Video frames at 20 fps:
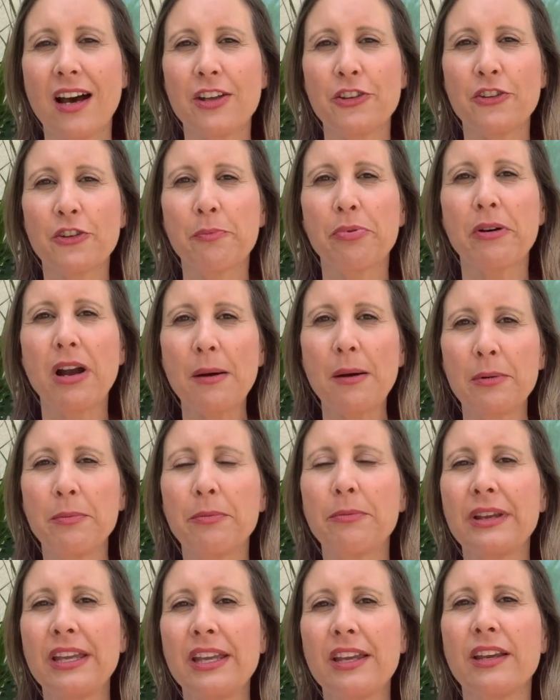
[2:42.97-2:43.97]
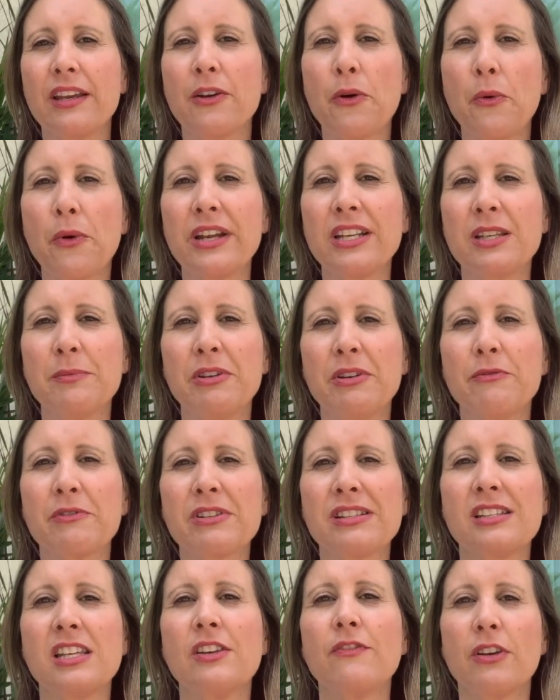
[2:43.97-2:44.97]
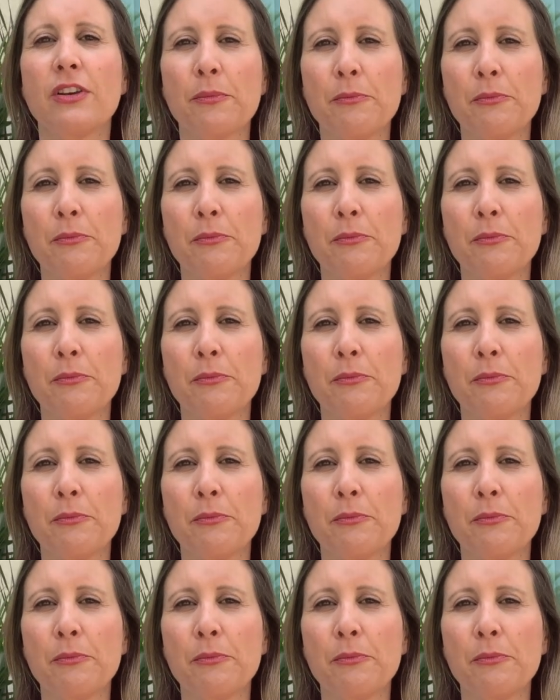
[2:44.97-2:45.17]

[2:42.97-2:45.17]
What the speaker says: you're probably going to be receiving